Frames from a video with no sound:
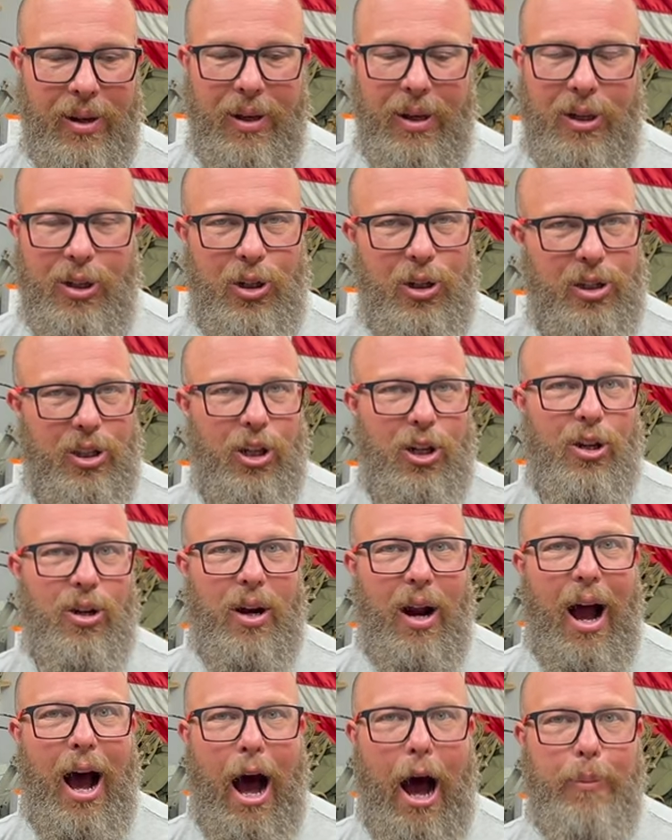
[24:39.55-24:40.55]
It's just a good
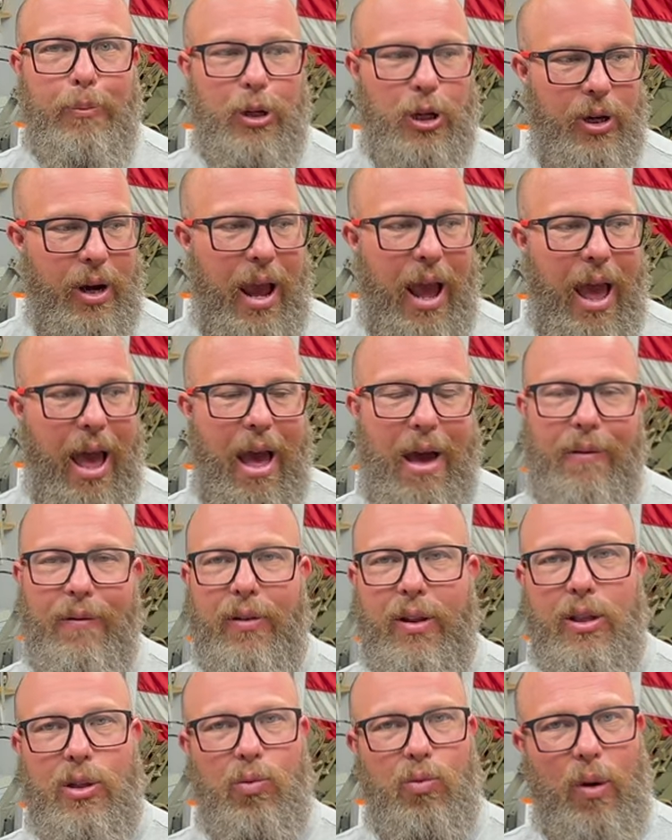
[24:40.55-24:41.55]
option to have.
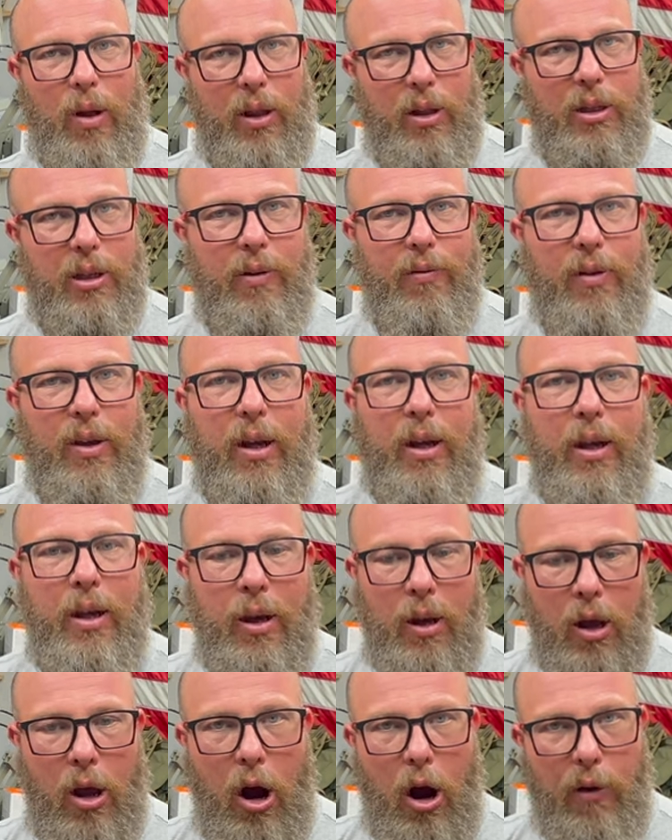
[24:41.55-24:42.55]
It's relatively
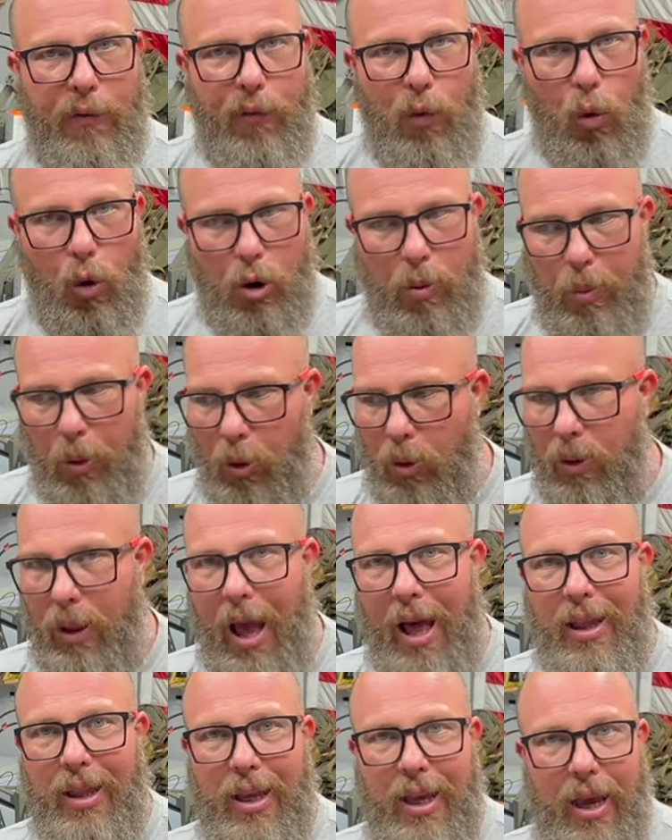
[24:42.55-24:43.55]
affordable.
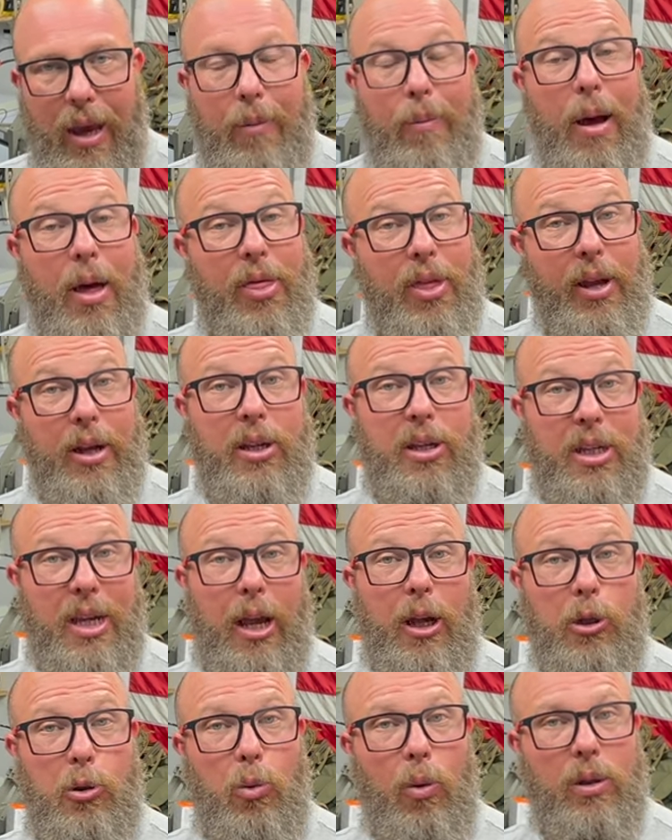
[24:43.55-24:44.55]
LEM, I think,
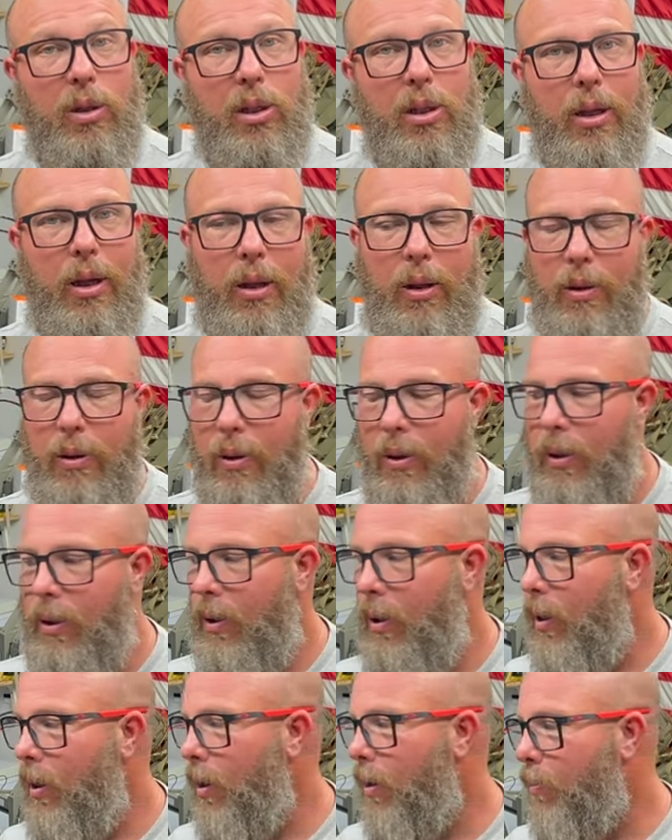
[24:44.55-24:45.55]
sells one still.
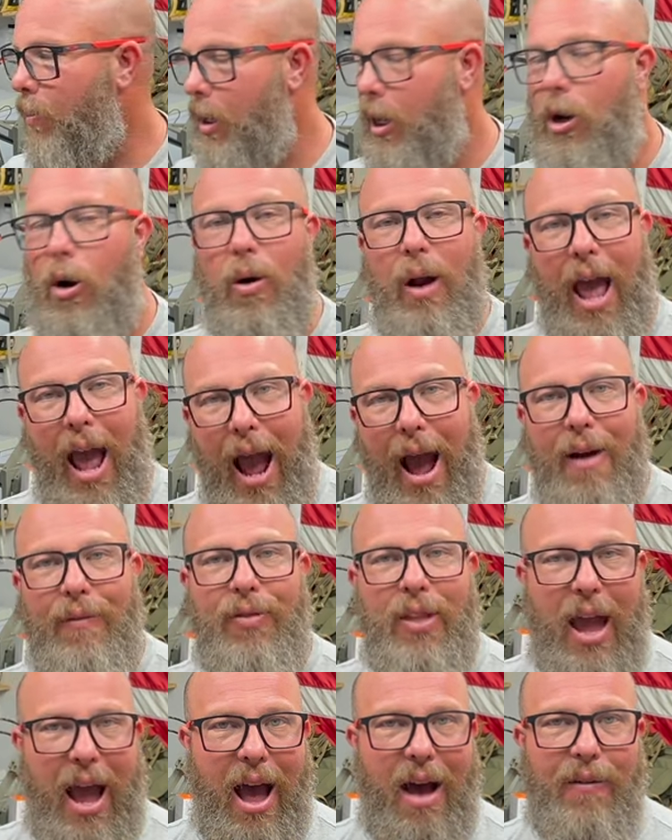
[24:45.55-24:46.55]
But you don't have
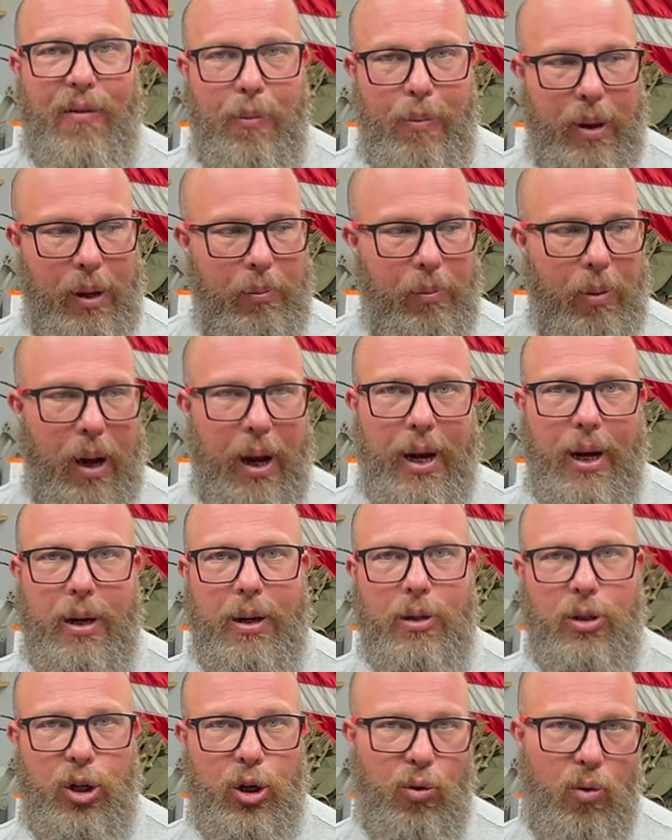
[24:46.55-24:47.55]
to have a big bite
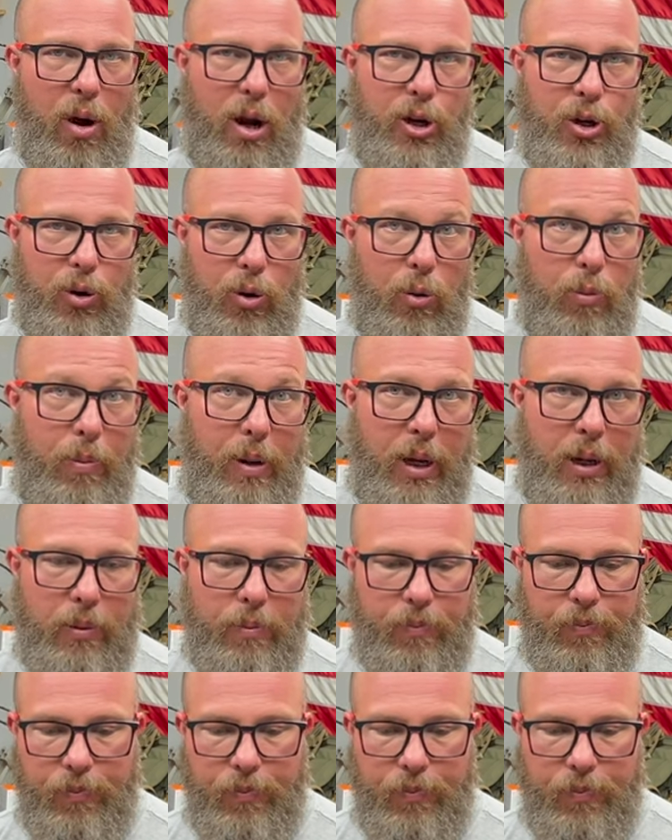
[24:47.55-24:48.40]
to grind your own meat.